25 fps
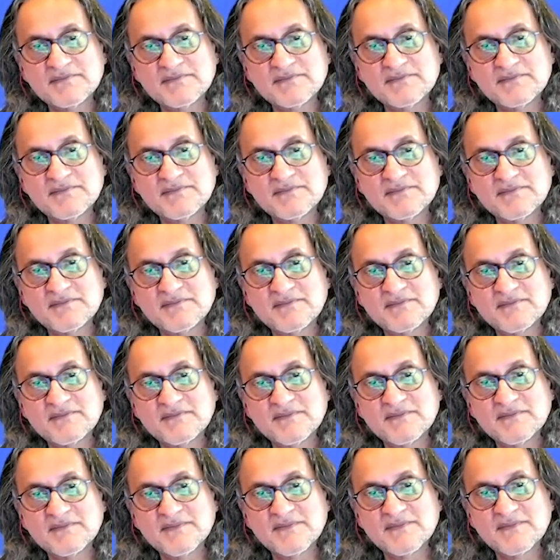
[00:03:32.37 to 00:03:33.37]
Yeah.
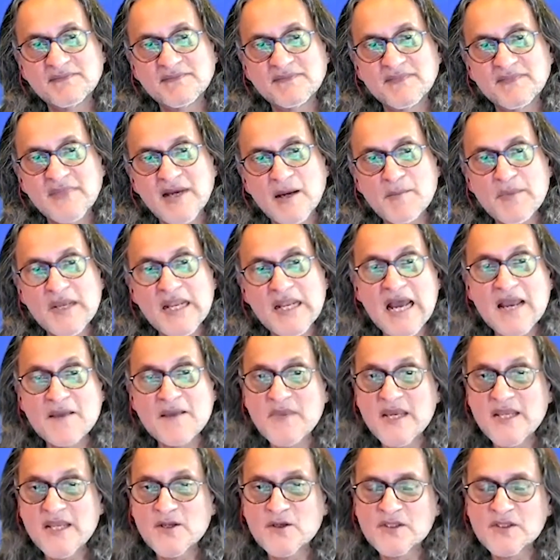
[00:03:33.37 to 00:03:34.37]
I mean, I
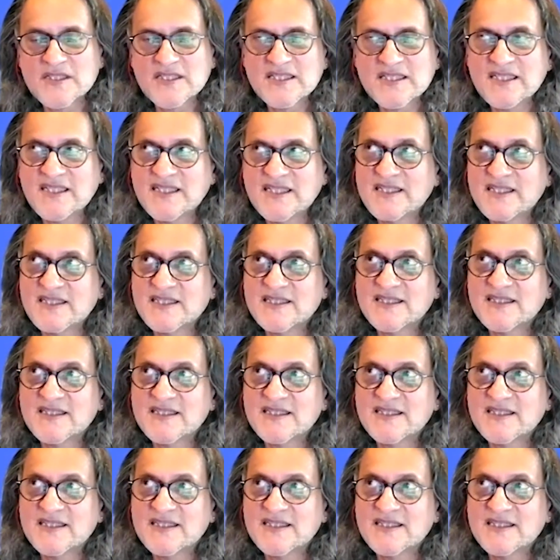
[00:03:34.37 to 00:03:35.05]
may not see it.